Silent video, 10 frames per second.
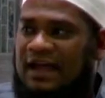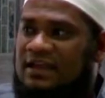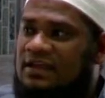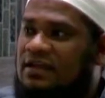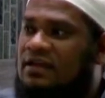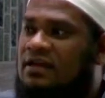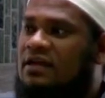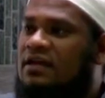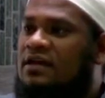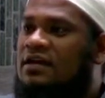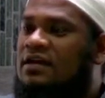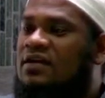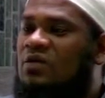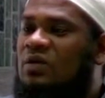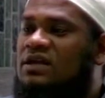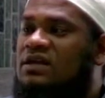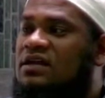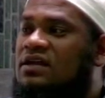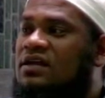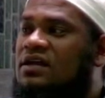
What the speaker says: Via what?